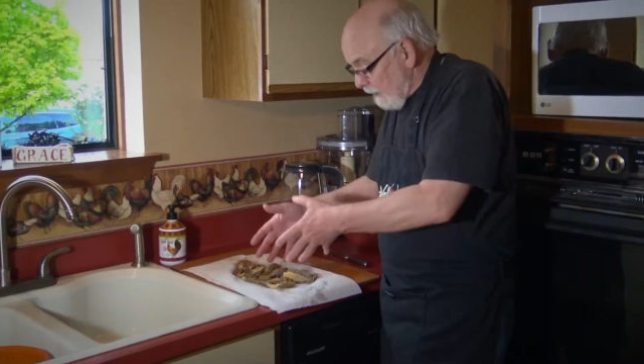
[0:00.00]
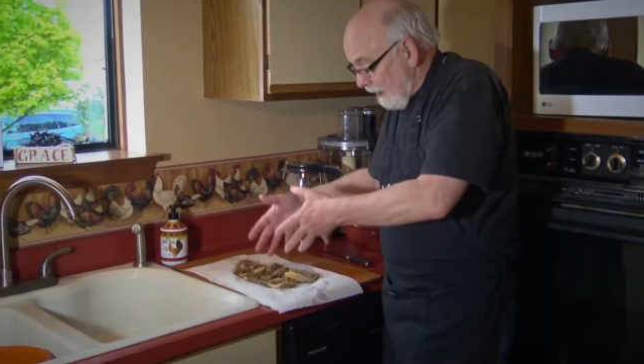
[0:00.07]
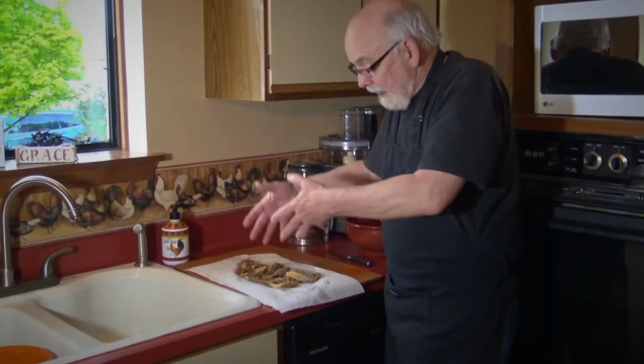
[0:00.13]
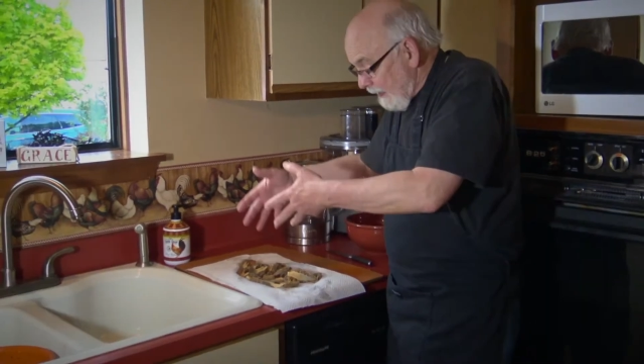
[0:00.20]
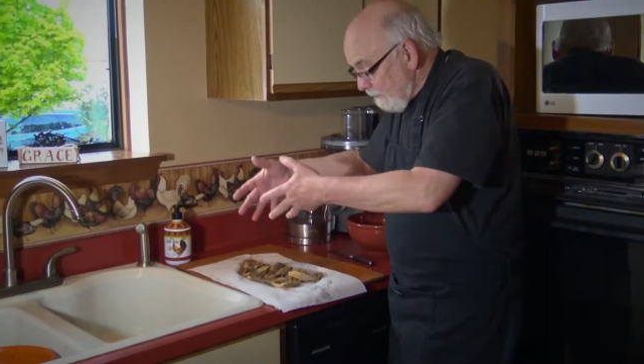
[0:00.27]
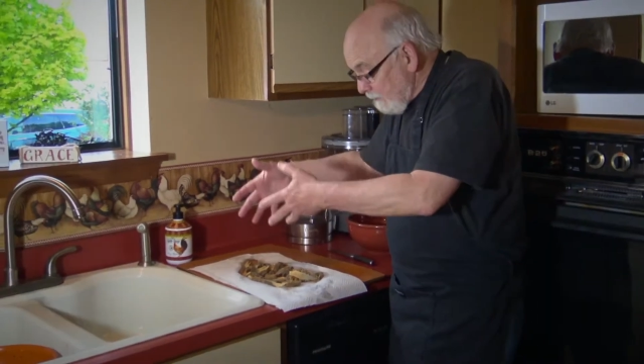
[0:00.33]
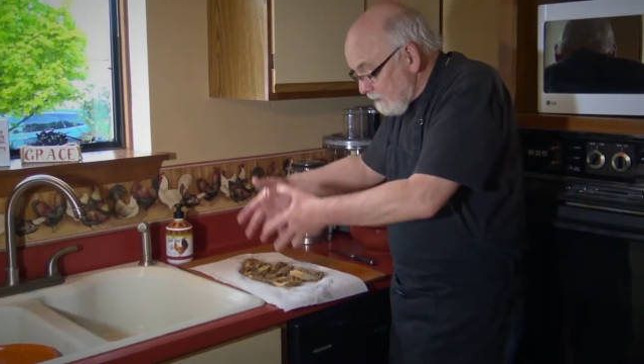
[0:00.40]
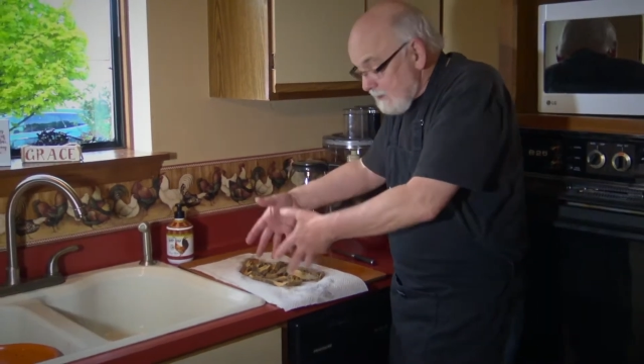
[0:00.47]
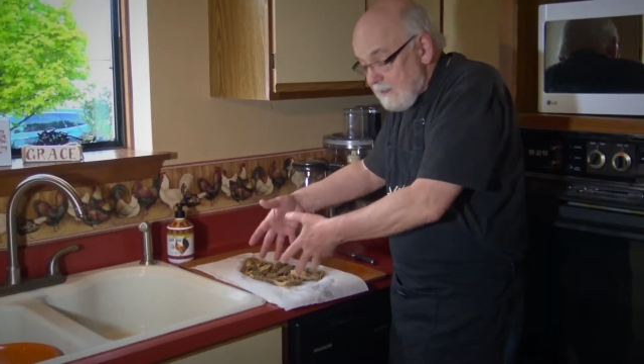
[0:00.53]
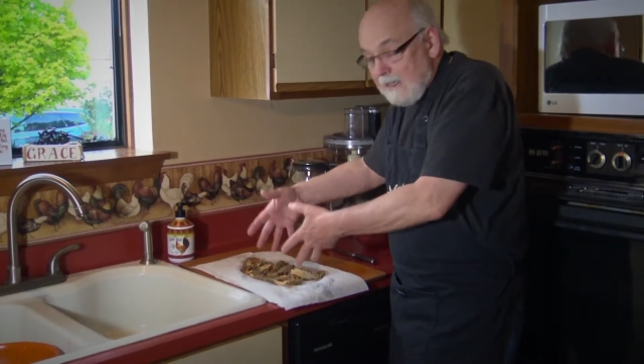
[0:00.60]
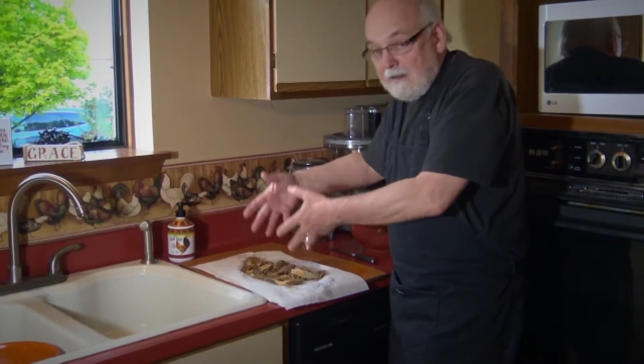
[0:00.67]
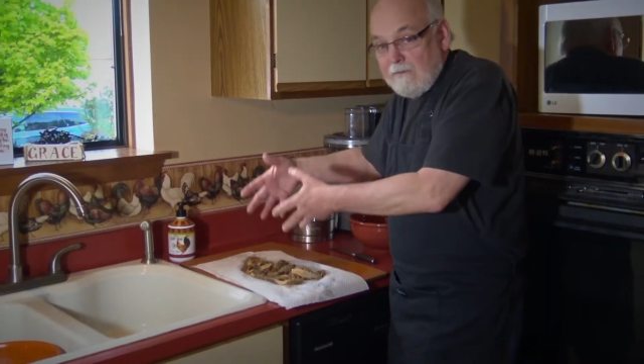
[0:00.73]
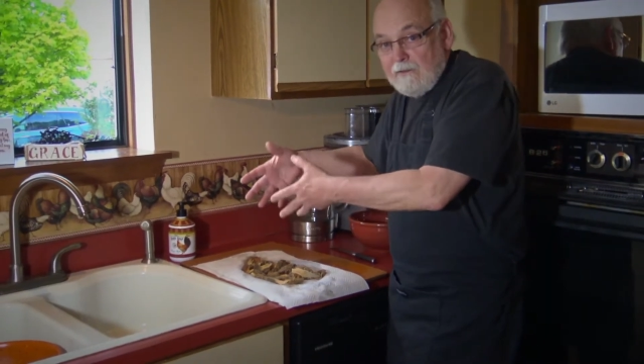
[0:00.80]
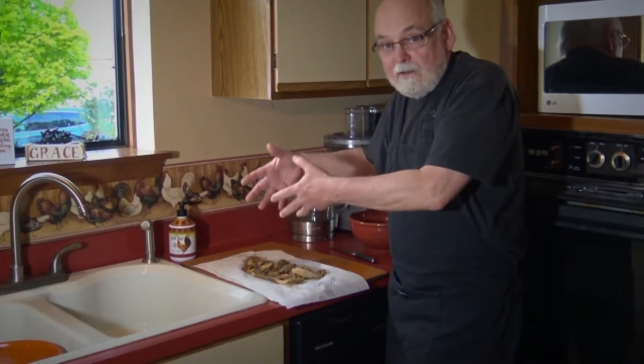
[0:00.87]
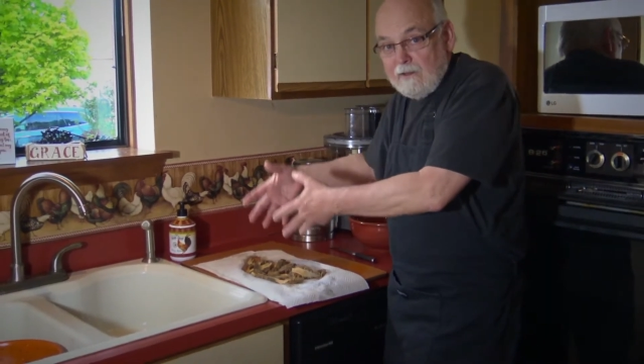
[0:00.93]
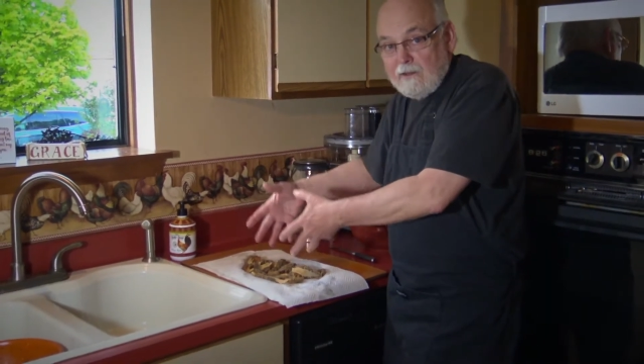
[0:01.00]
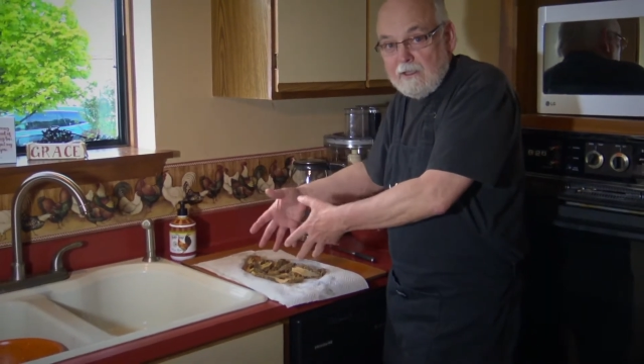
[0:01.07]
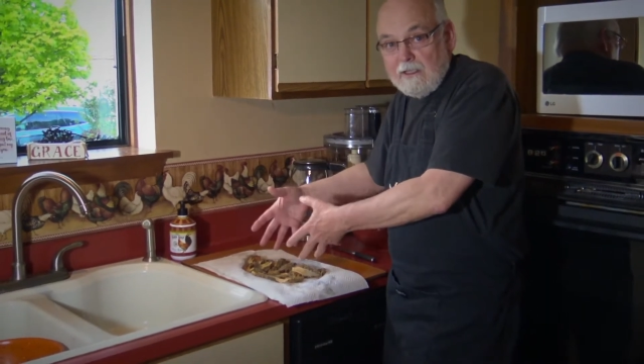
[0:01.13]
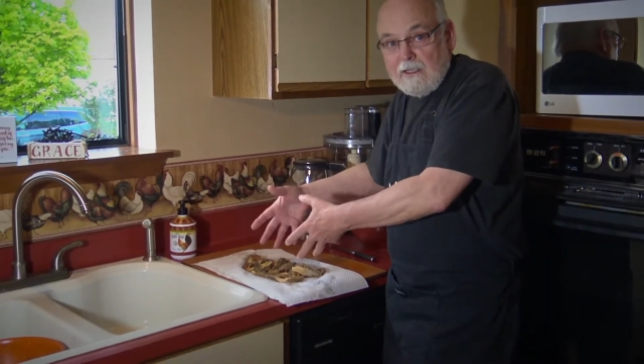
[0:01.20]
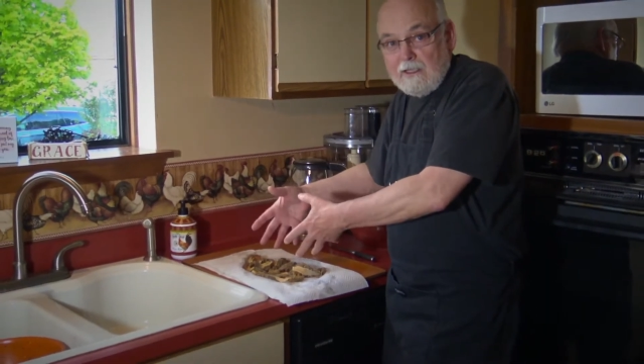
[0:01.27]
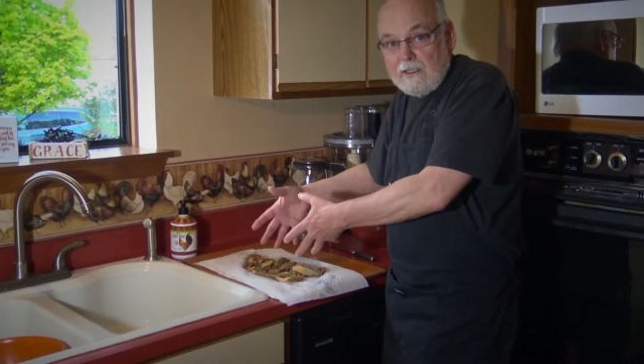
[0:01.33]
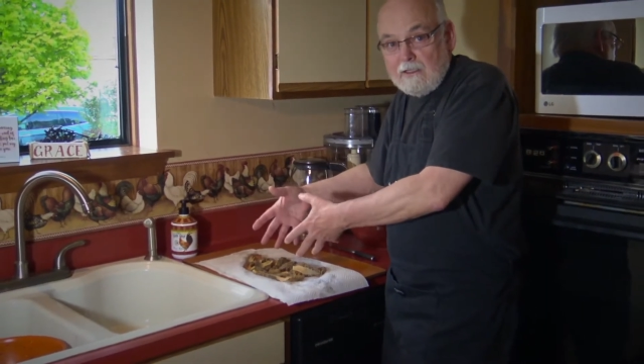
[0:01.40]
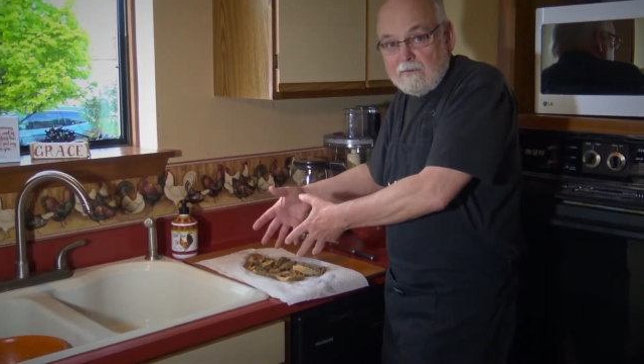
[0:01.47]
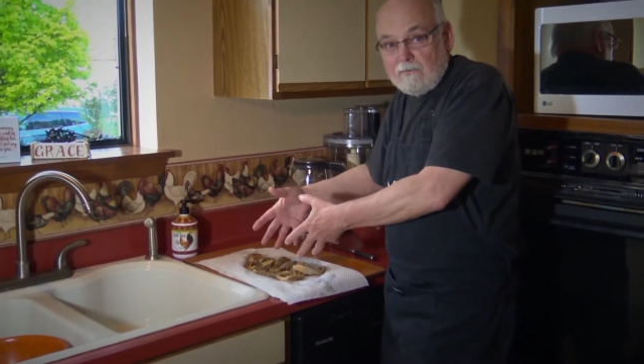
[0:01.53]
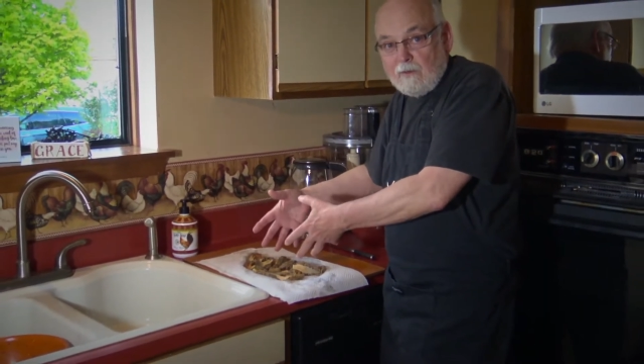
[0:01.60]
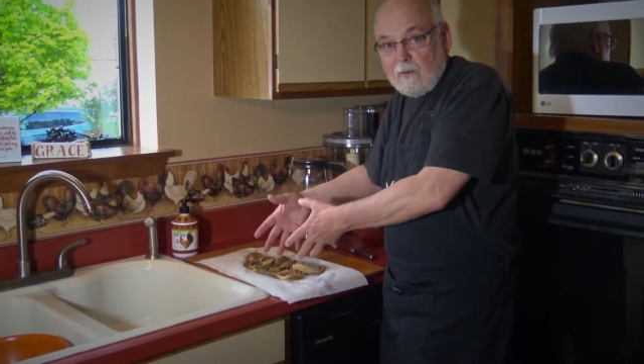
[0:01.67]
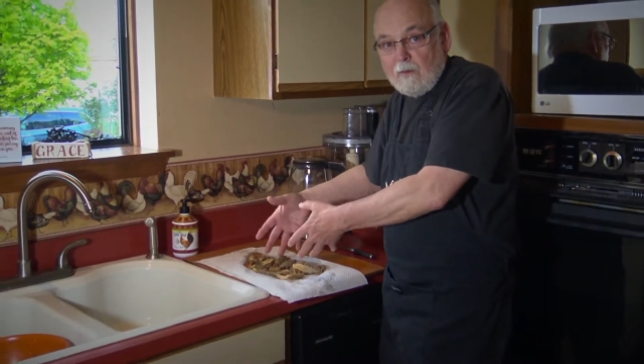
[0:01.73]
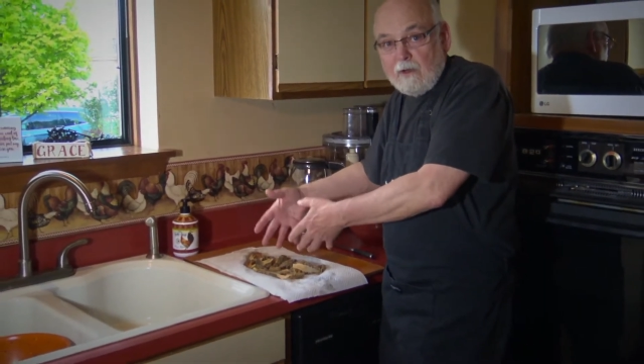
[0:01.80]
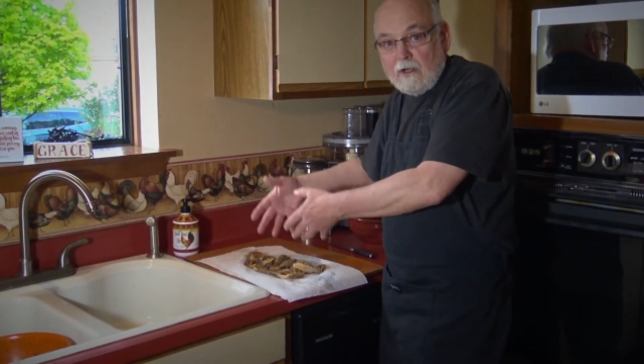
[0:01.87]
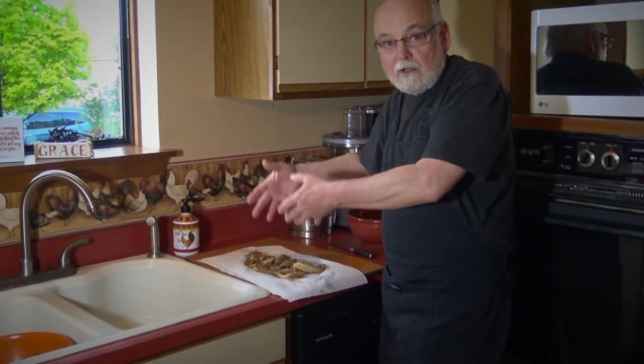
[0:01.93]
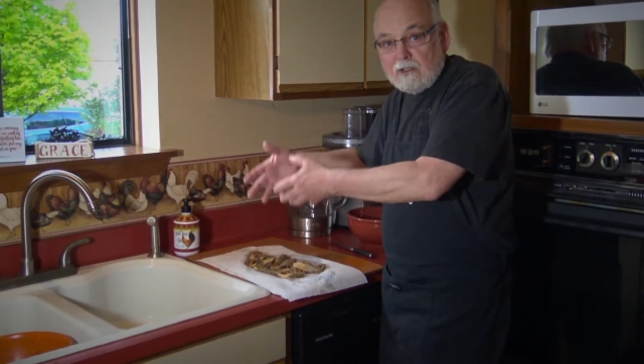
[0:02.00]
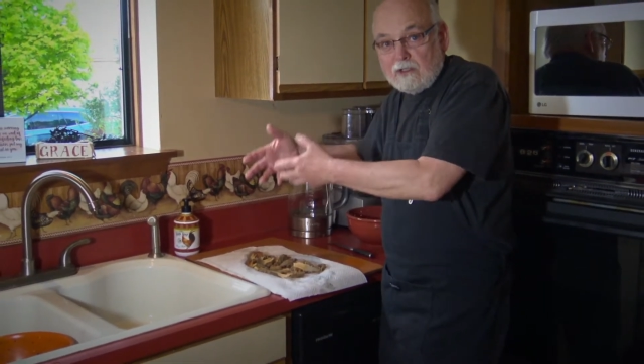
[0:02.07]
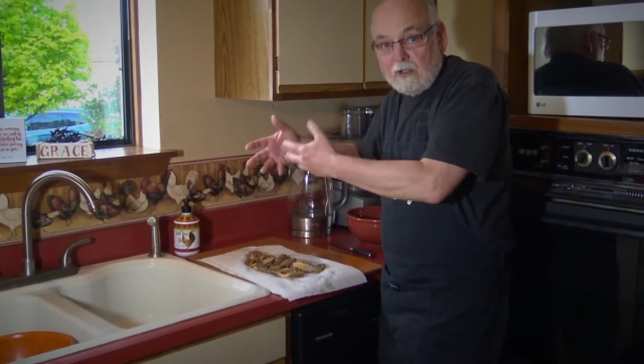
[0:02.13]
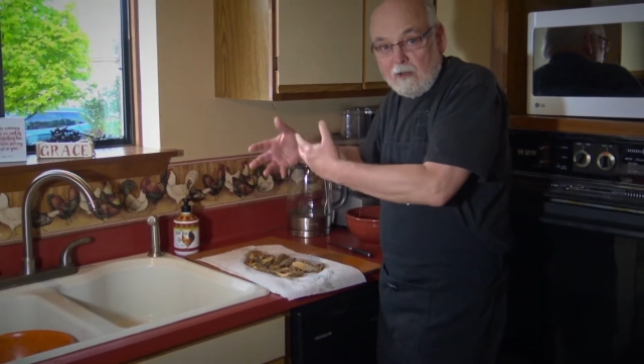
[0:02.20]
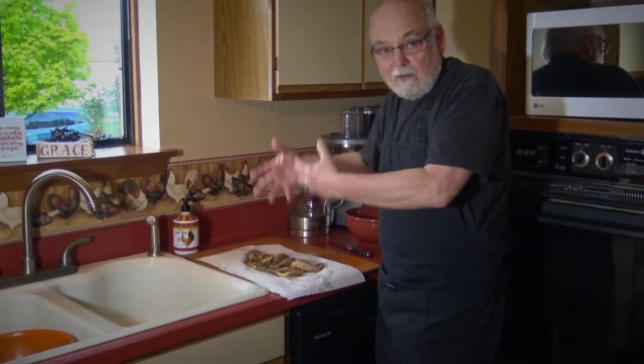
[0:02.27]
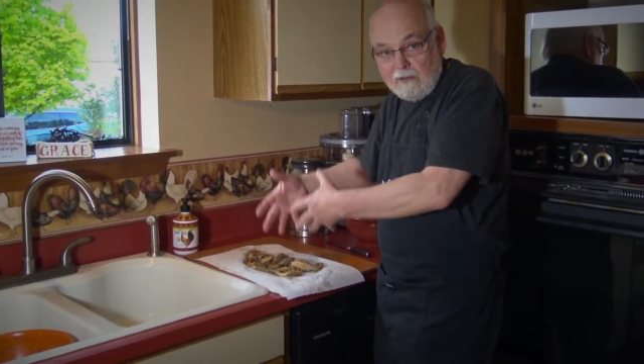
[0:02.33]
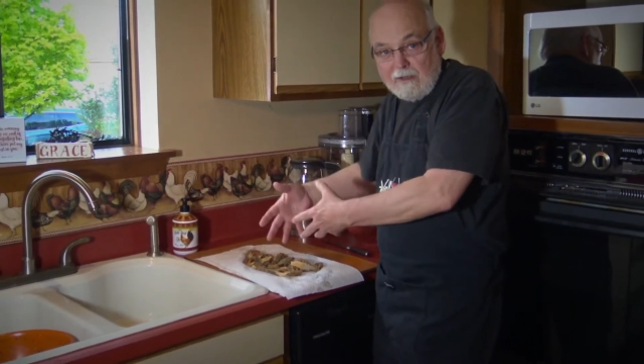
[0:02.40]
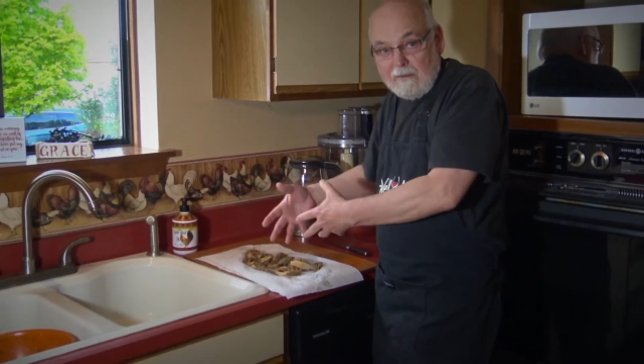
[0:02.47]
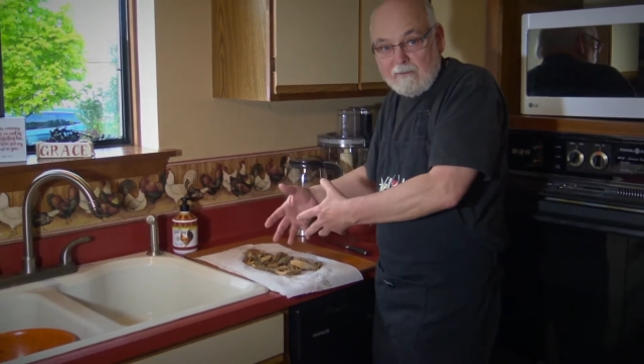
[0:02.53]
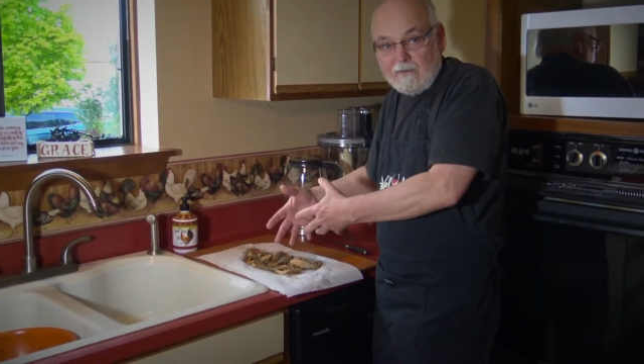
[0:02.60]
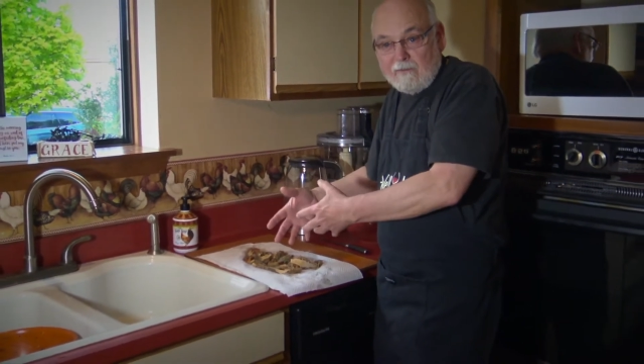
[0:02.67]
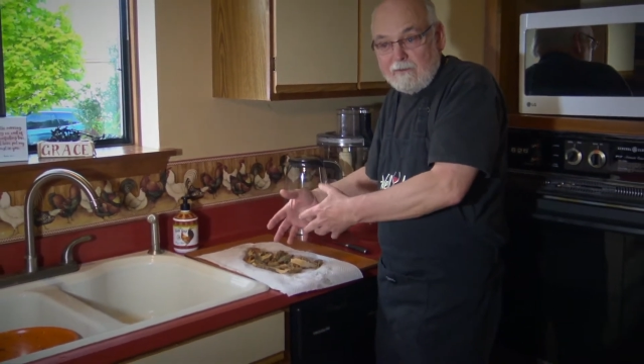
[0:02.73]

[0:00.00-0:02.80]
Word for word: I'm saving these for when our children come to